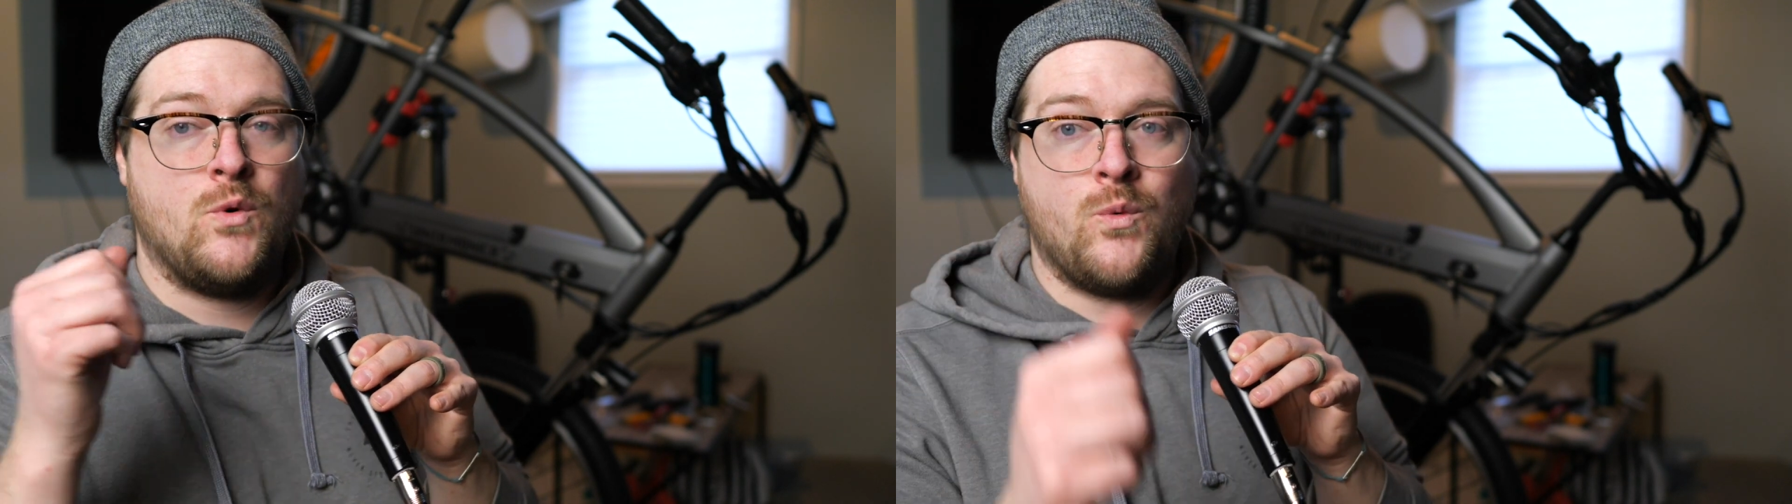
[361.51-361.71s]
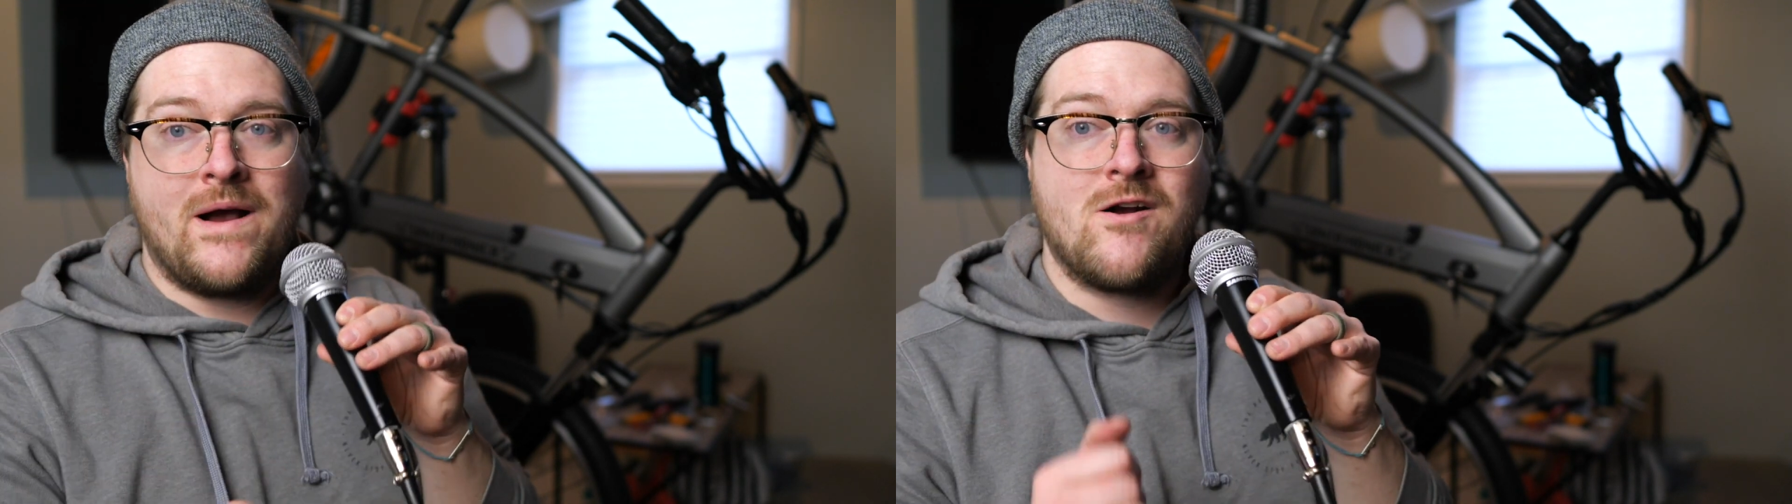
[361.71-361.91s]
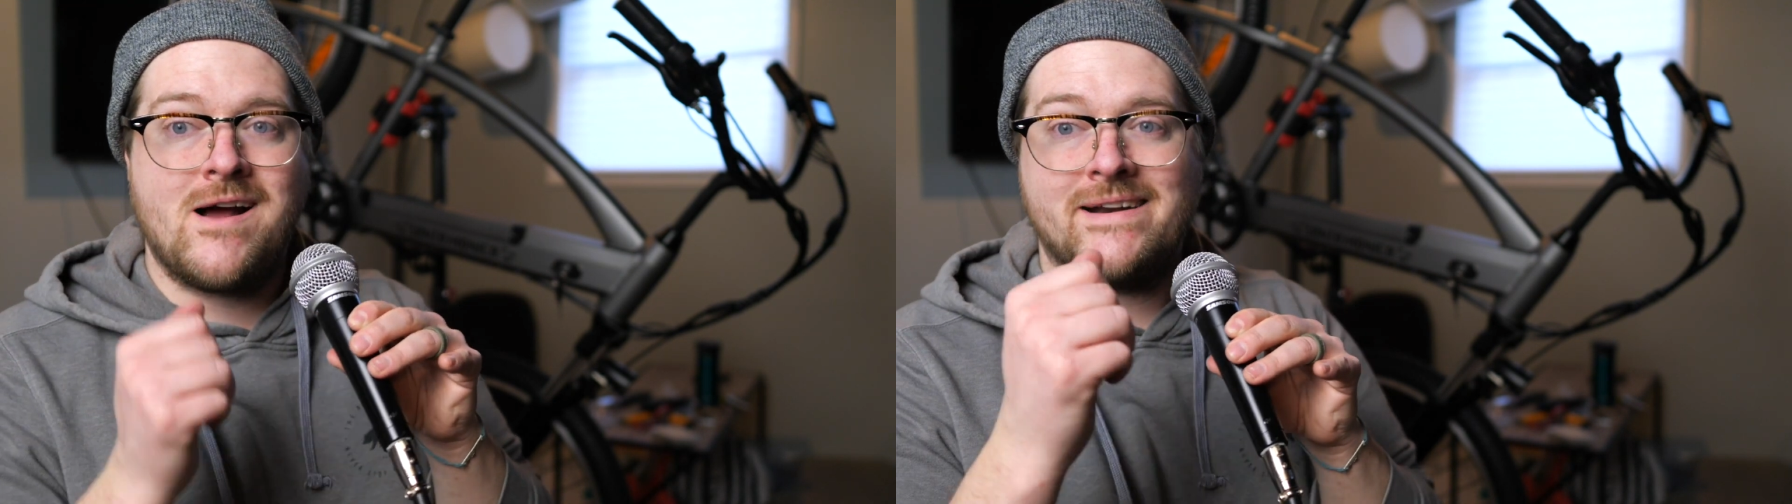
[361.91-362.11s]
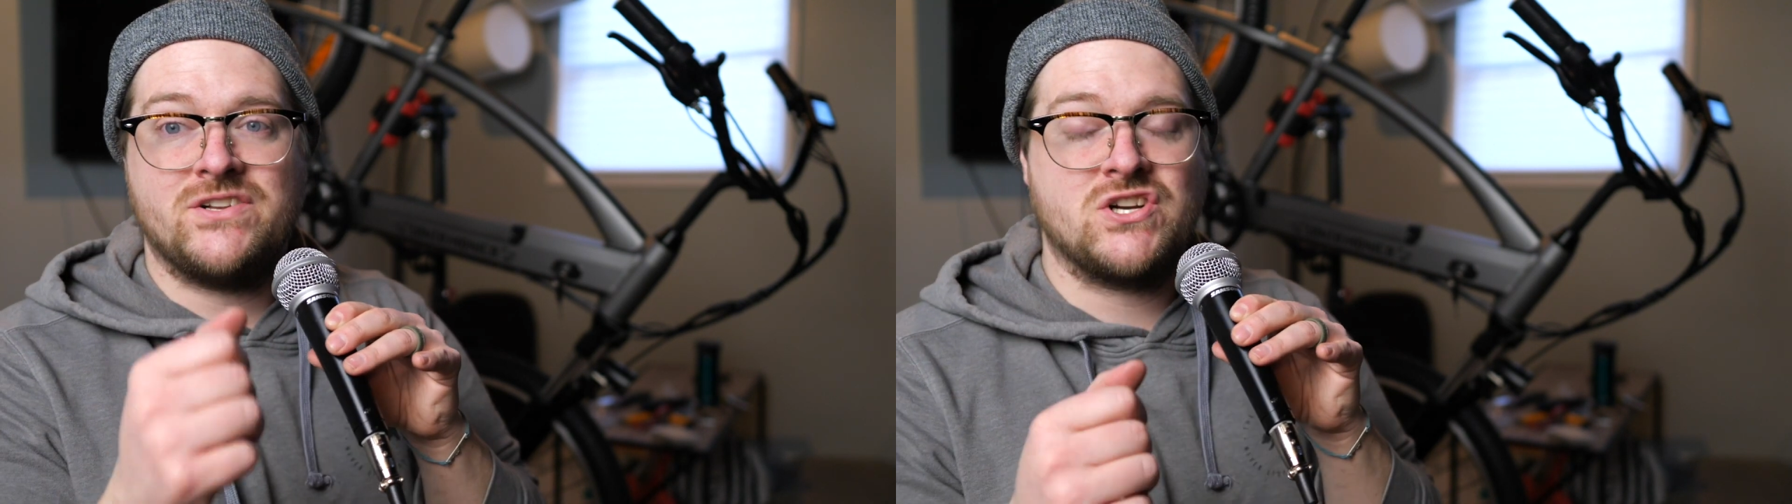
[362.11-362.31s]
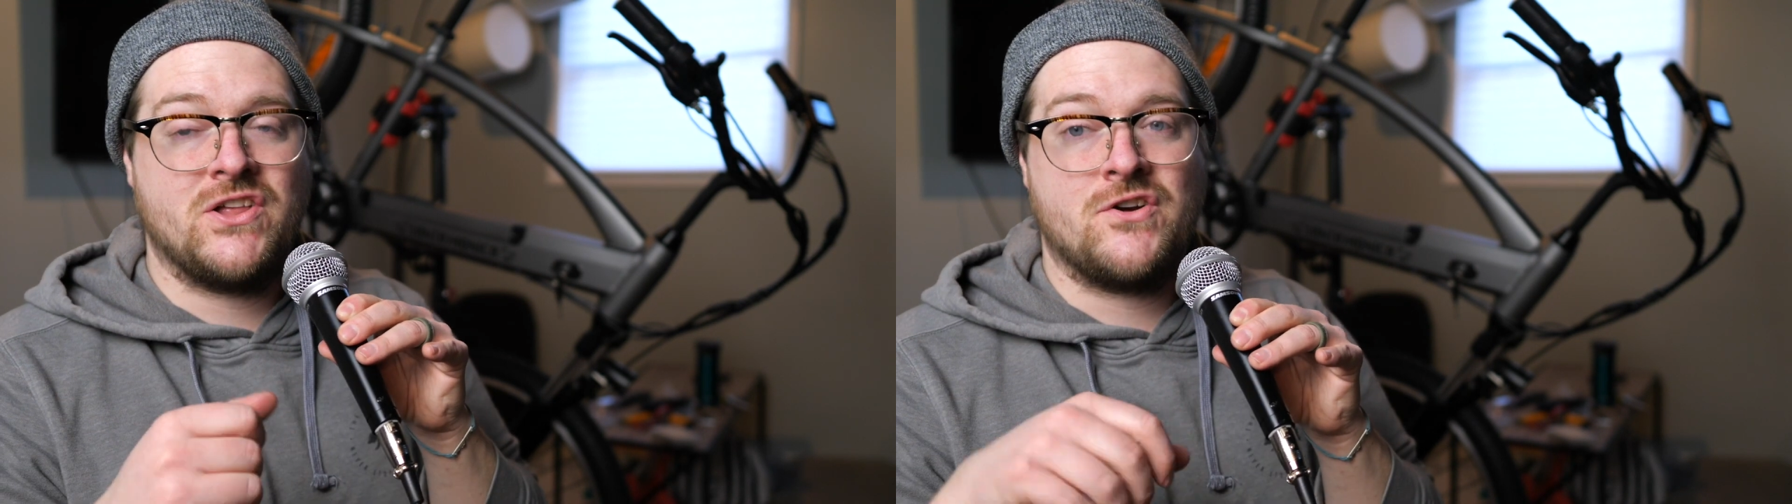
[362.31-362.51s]
wear on
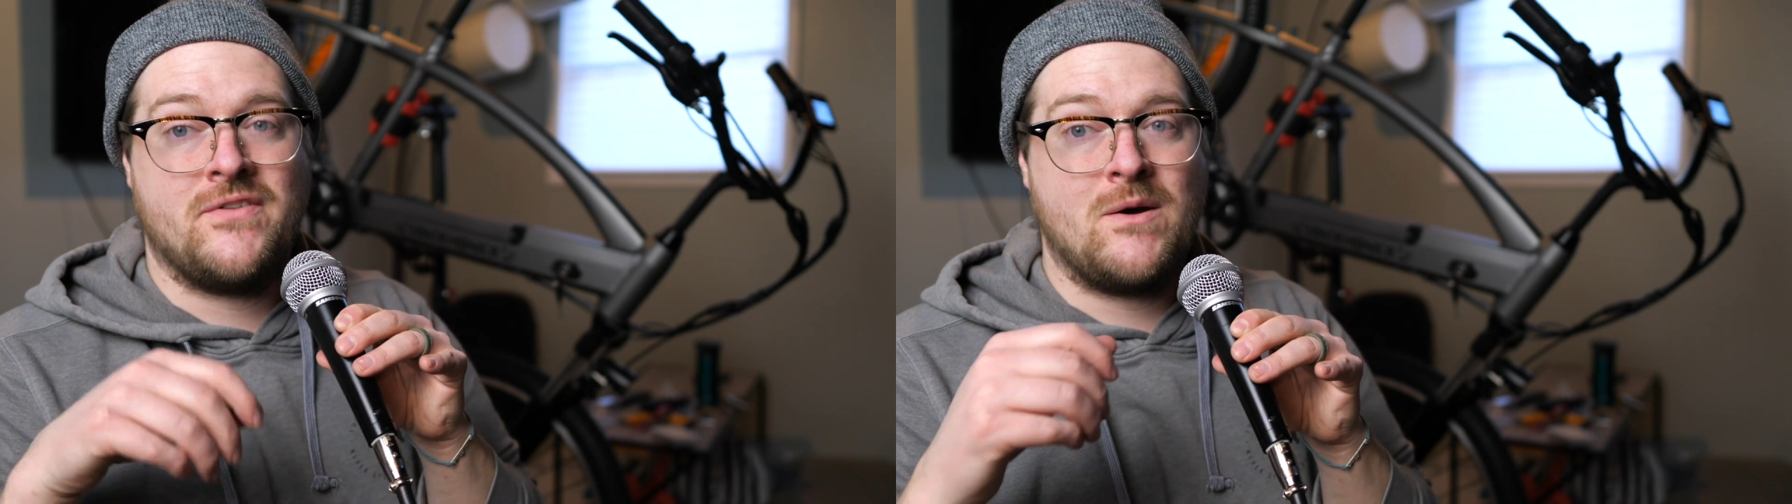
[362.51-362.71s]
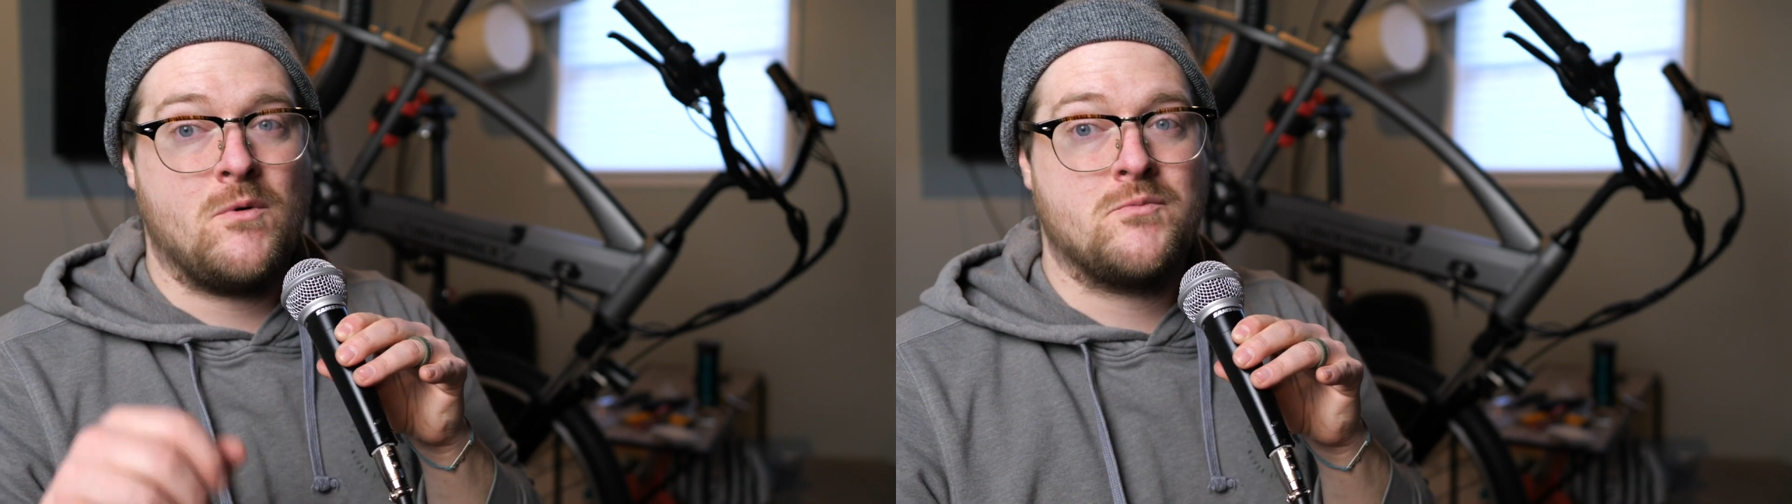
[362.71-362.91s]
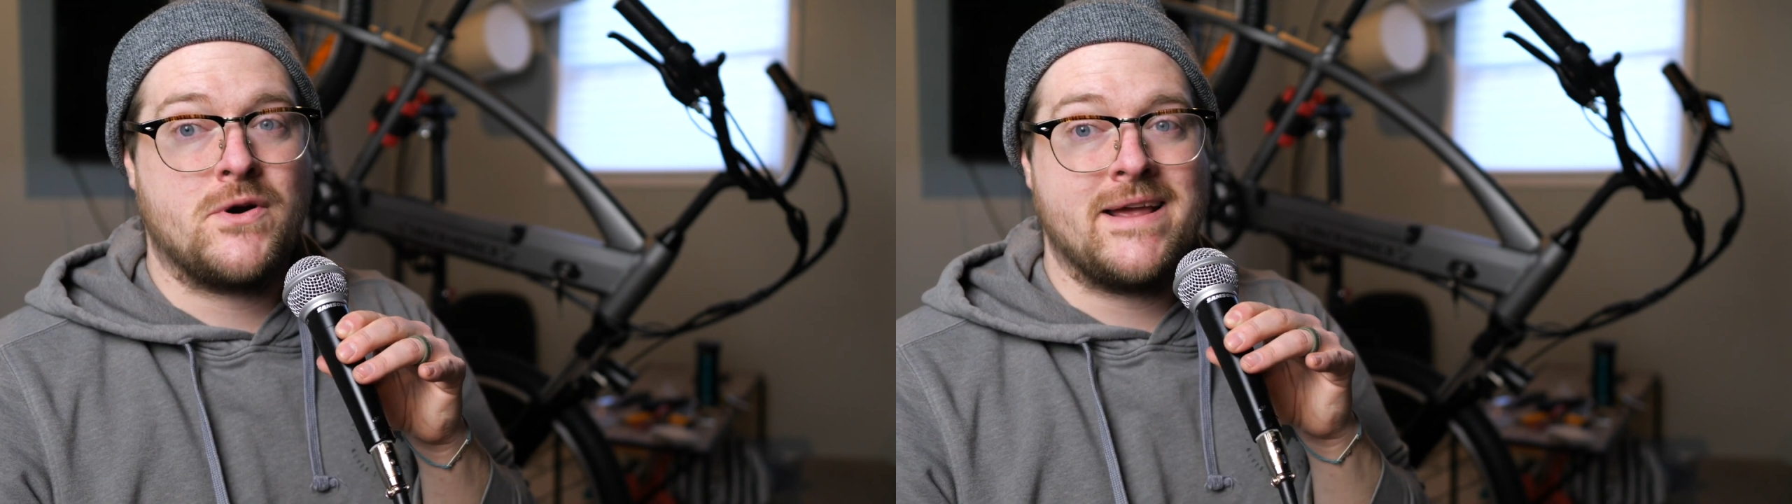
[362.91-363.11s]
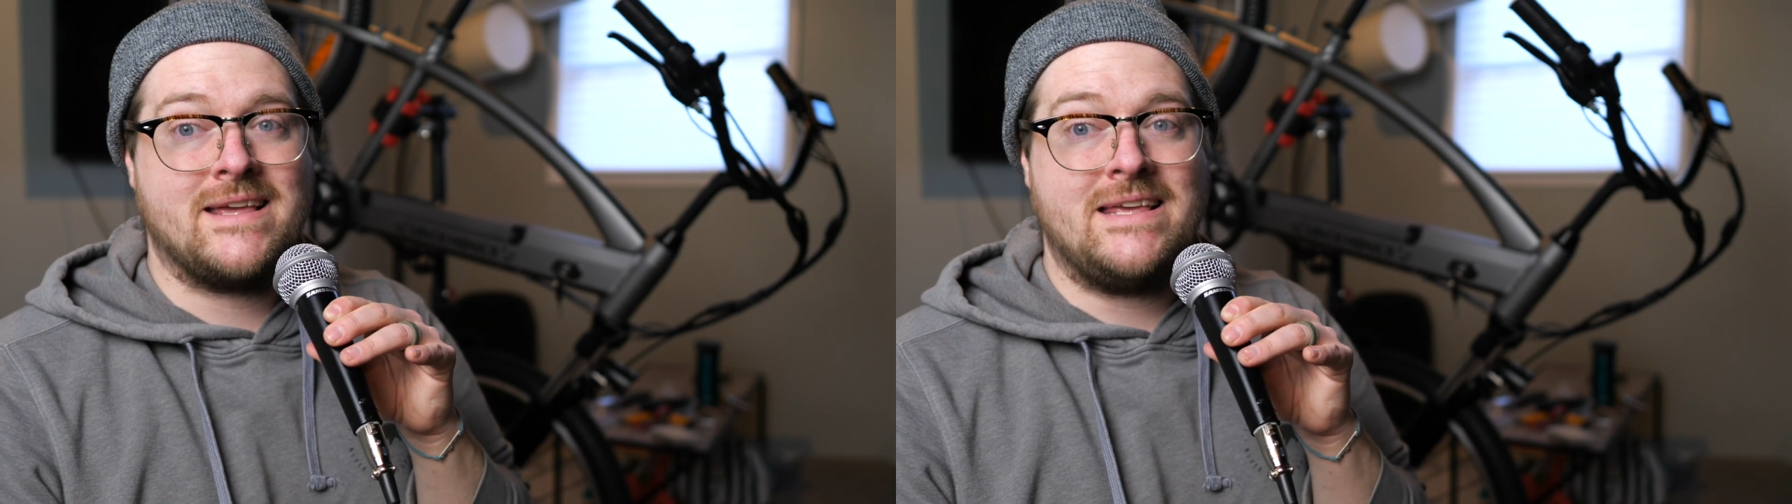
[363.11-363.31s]
each other and they will break